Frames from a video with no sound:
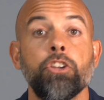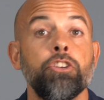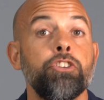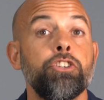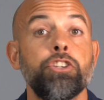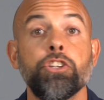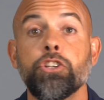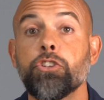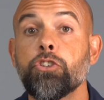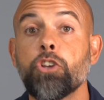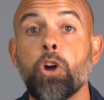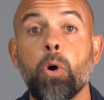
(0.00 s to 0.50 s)

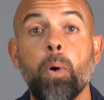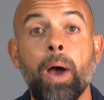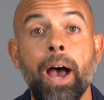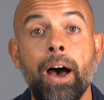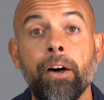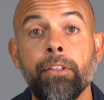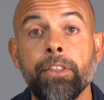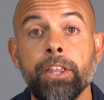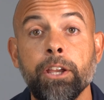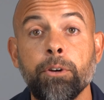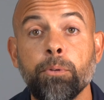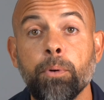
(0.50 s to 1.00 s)
Do you know
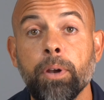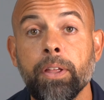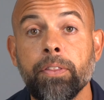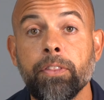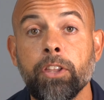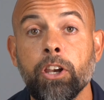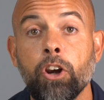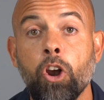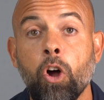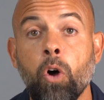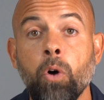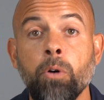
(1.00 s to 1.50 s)
how they run
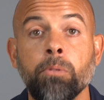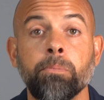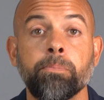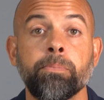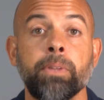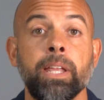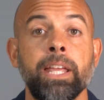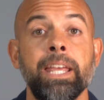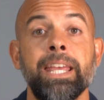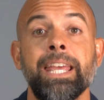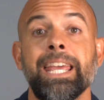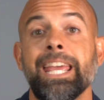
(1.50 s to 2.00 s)
their home?
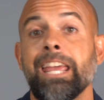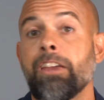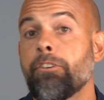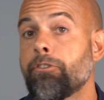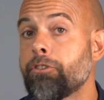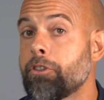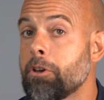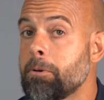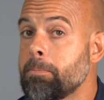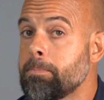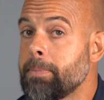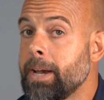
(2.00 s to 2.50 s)
If
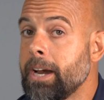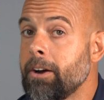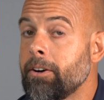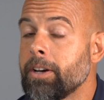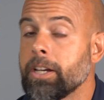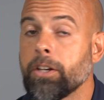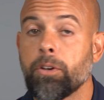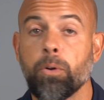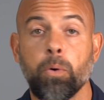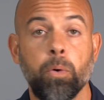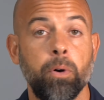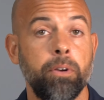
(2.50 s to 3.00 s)
they're
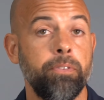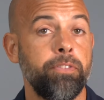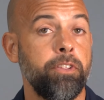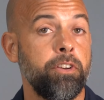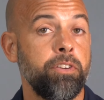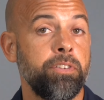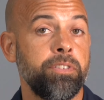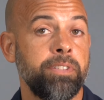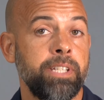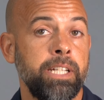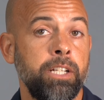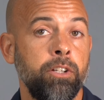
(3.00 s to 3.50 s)
married or if they're
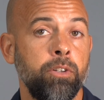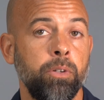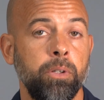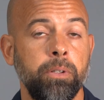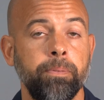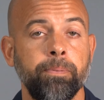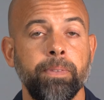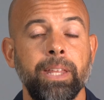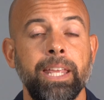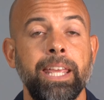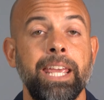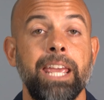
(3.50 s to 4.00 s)
single,
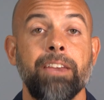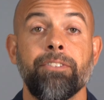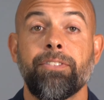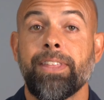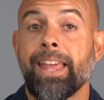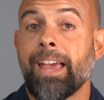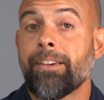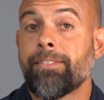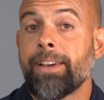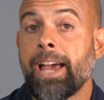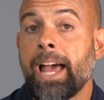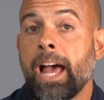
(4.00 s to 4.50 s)
if they
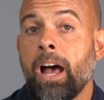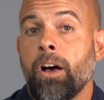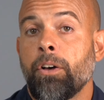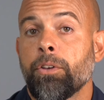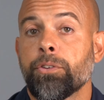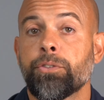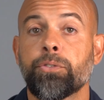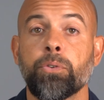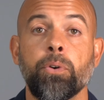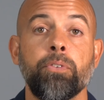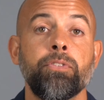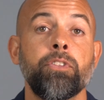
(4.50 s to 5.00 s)
have a
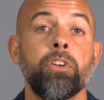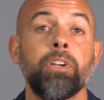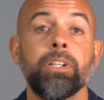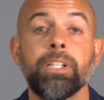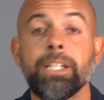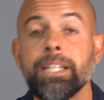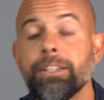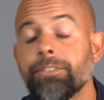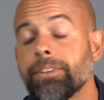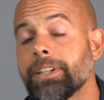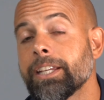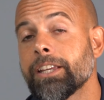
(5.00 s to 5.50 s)
house or if they're
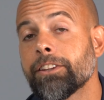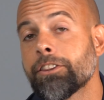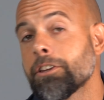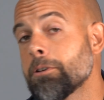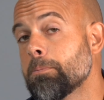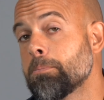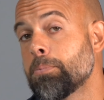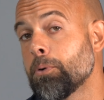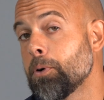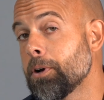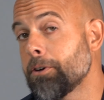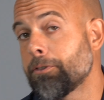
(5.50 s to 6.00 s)
living at their
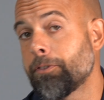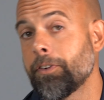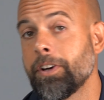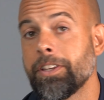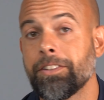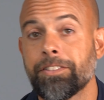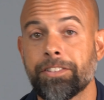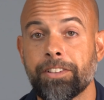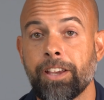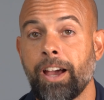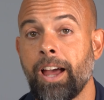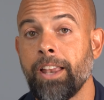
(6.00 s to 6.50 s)

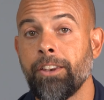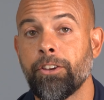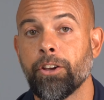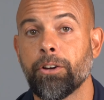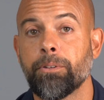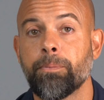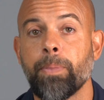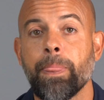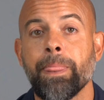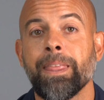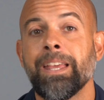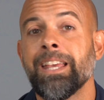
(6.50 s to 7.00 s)
boyfriend's
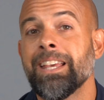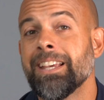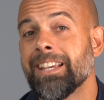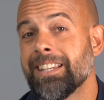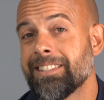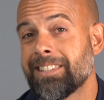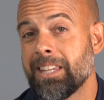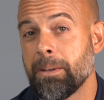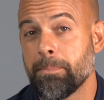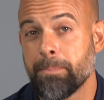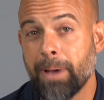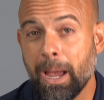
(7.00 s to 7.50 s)
condo.
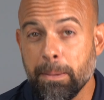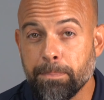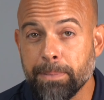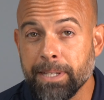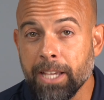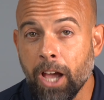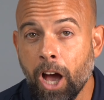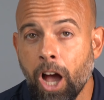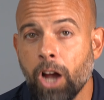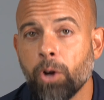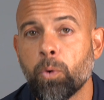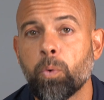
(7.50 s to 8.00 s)
See, it might
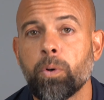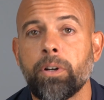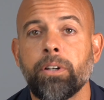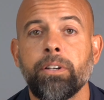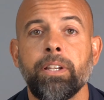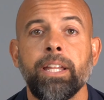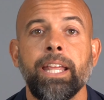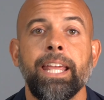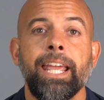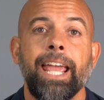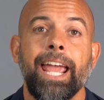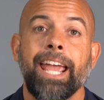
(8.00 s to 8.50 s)
be
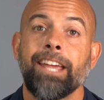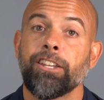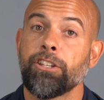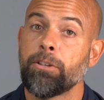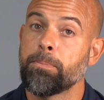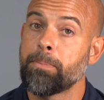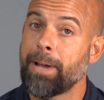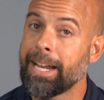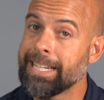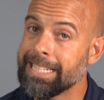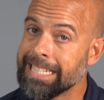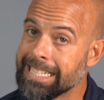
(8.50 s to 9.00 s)
awkward and you
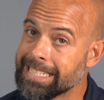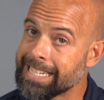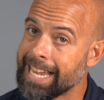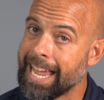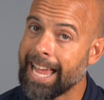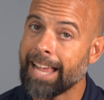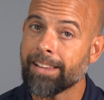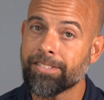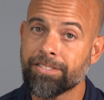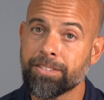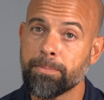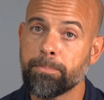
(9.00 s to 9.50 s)
might need to
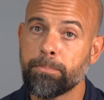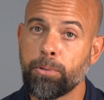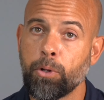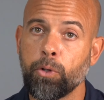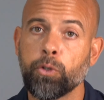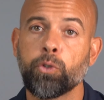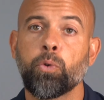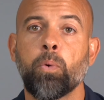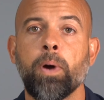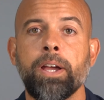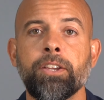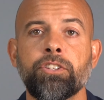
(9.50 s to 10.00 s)
ask some
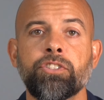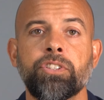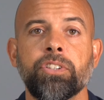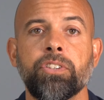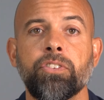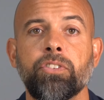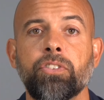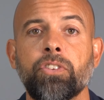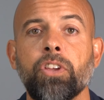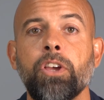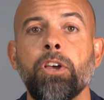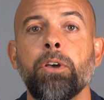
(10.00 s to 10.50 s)
bold
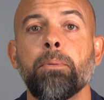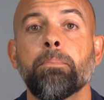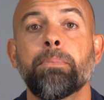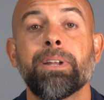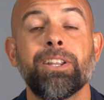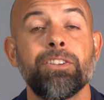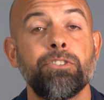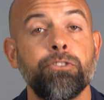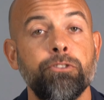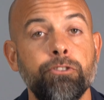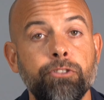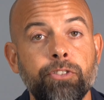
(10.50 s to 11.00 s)
questions, but
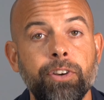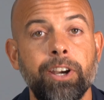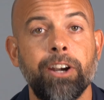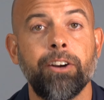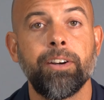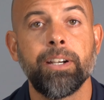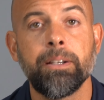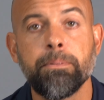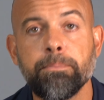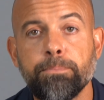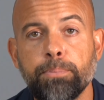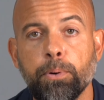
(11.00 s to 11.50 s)
it's
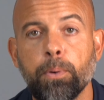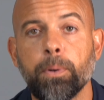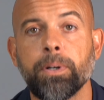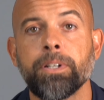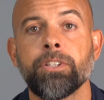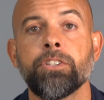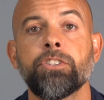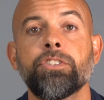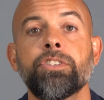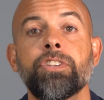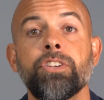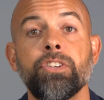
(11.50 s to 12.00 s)
very
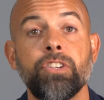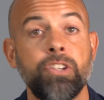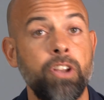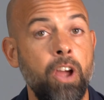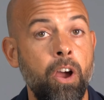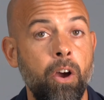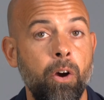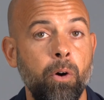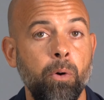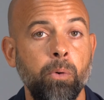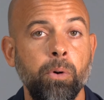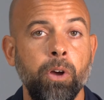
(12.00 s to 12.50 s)
important to
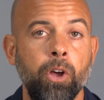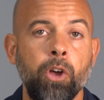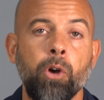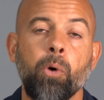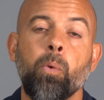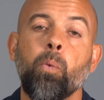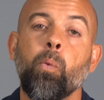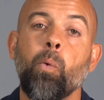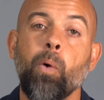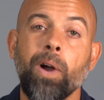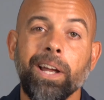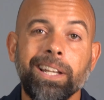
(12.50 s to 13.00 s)
know
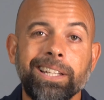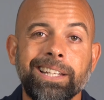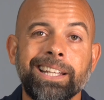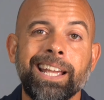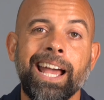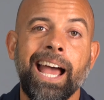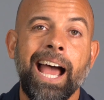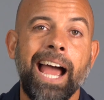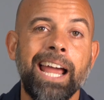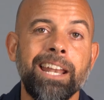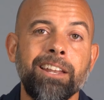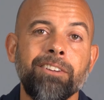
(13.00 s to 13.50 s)
what
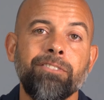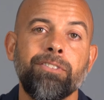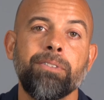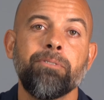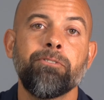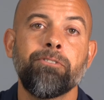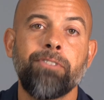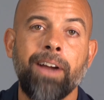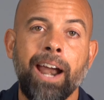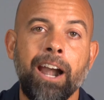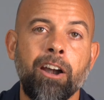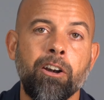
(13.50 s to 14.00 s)
kind of
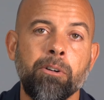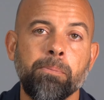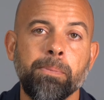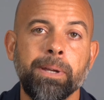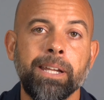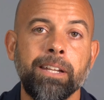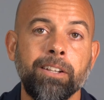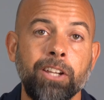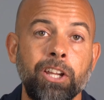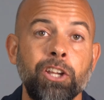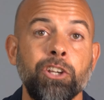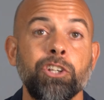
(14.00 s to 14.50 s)

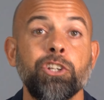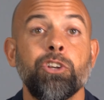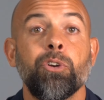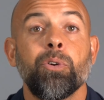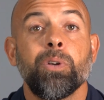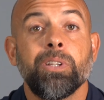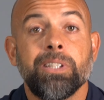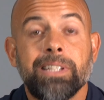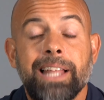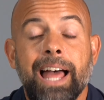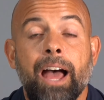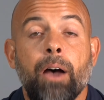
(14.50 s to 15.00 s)
environment you're
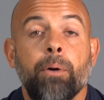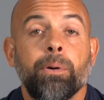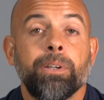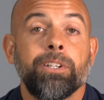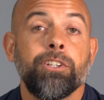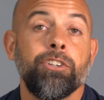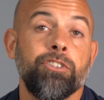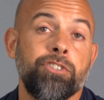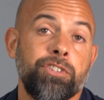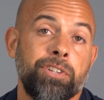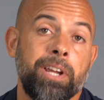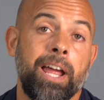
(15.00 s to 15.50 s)
allowing
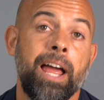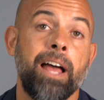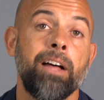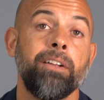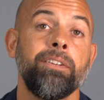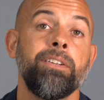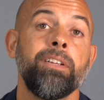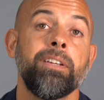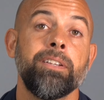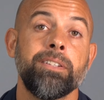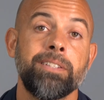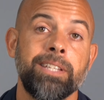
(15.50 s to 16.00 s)
your
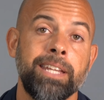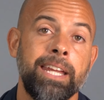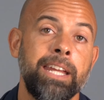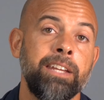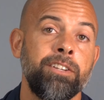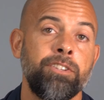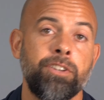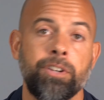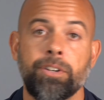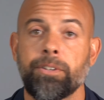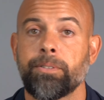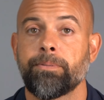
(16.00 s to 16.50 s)
child to
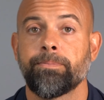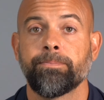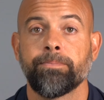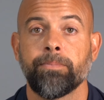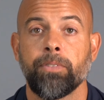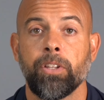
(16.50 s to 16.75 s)
enter.